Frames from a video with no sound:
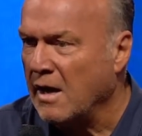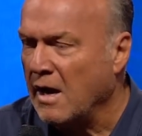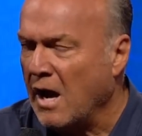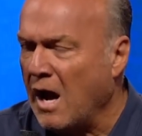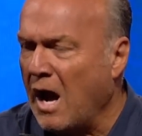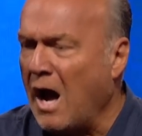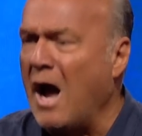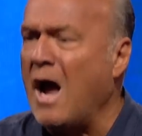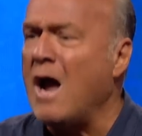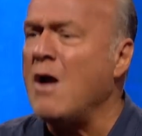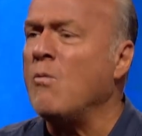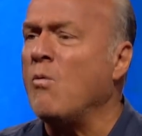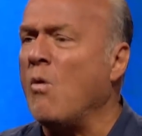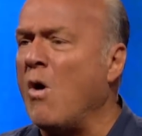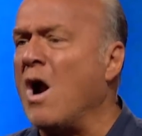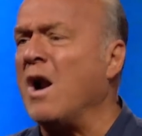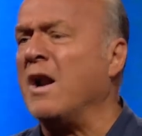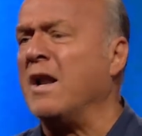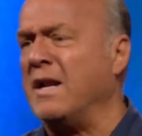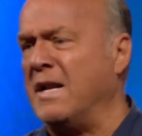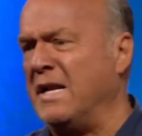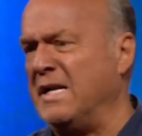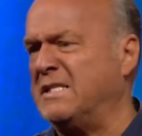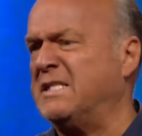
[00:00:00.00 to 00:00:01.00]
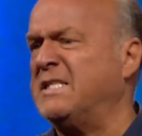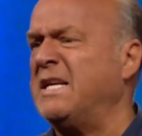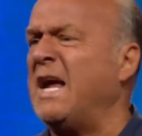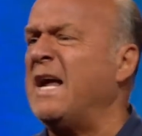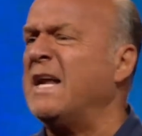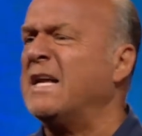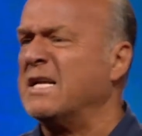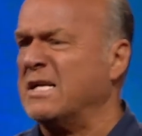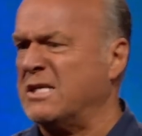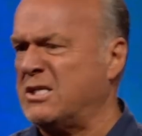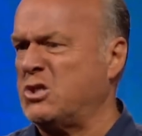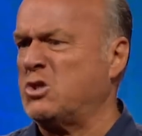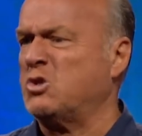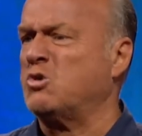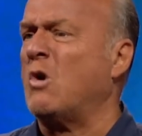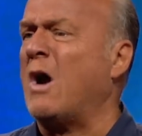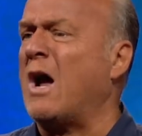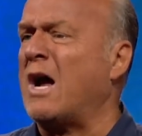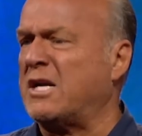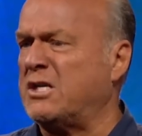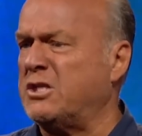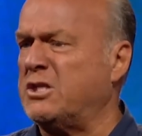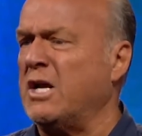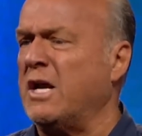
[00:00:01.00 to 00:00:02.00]
I wanted to see
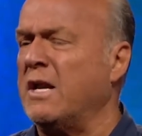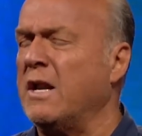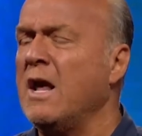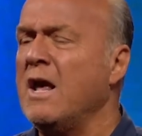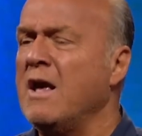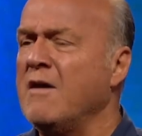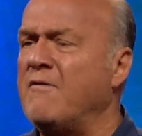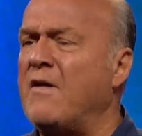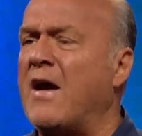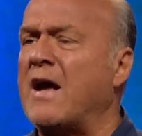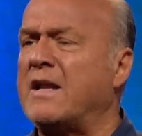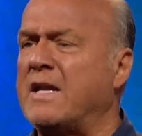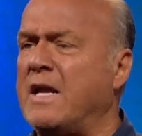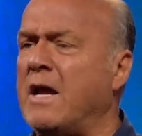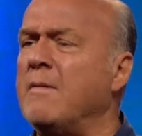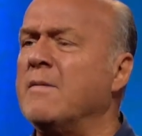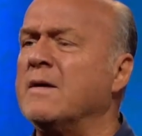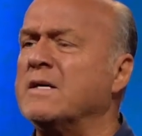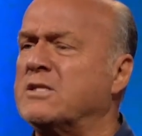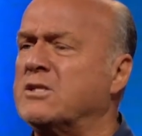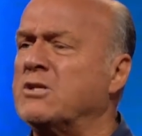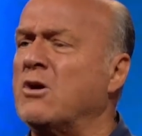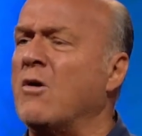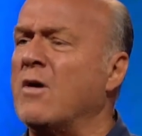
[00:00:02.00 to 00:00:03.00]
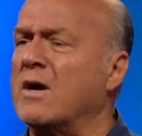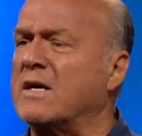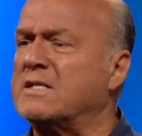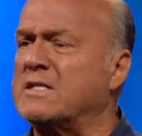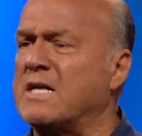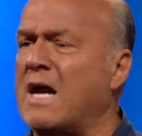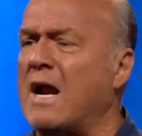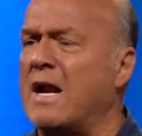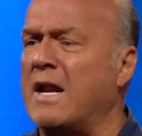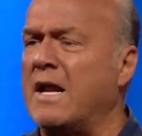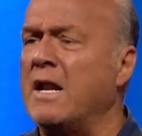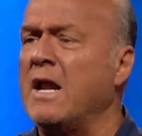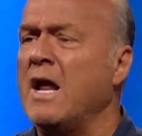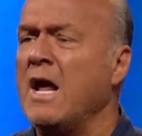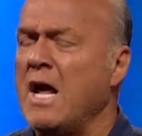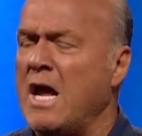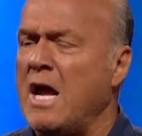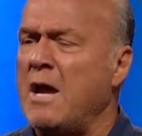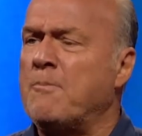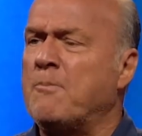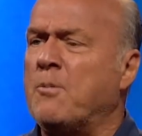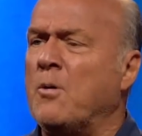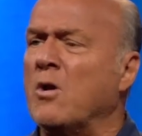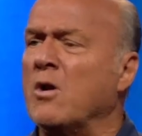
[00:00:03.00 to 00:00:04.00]
destruction. In fact, he was so excited,
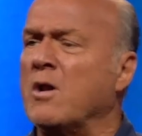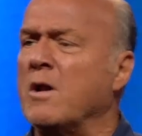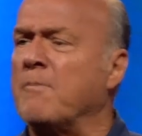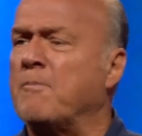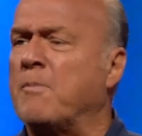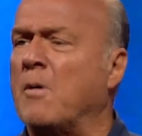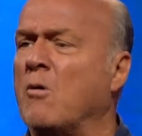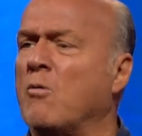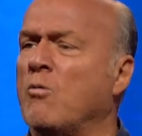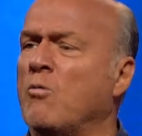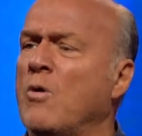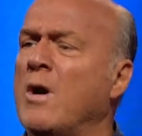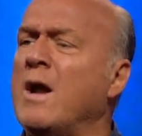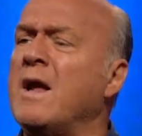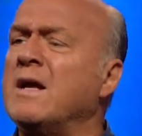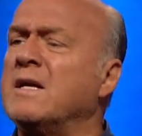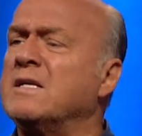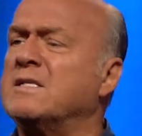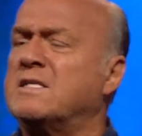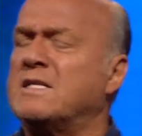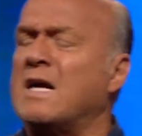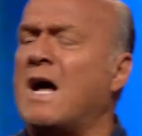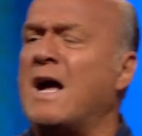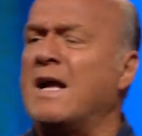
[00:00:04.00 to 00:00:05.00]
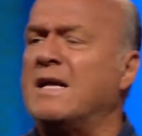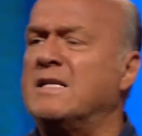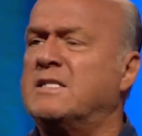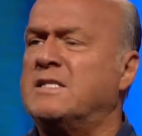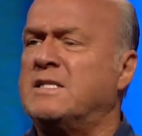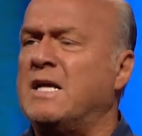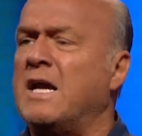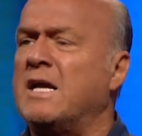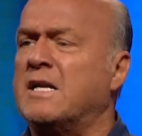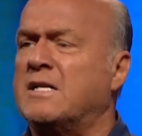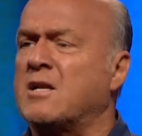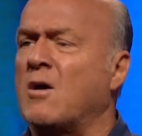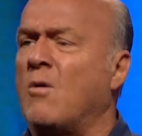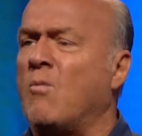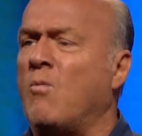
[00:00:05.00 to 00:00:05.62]
he pulled up a ringside seat to